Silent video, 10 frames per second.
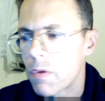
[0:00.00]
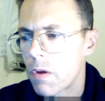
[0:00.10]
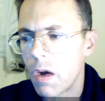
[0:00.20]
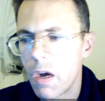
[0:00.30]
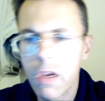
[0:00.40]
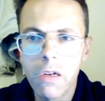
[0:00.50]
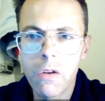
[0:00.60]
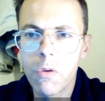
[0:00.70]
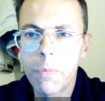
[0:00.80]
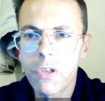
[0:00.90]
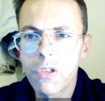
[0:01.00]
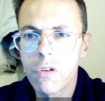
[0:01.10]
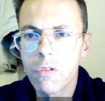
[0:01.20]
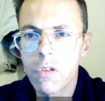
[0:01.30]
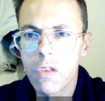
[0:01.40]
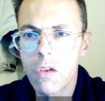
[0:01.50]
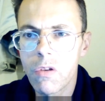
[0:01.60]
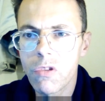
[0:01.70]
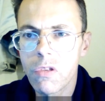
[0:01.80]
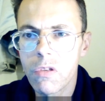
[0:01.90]
I know personal
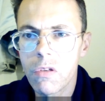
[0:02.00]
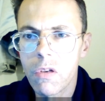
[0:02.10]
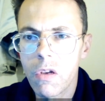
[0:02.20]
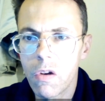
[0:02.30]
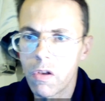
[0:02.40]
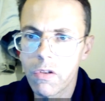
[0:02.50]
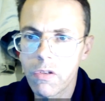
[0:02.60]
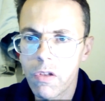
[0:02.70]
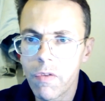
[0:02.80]
details, a lot of stuff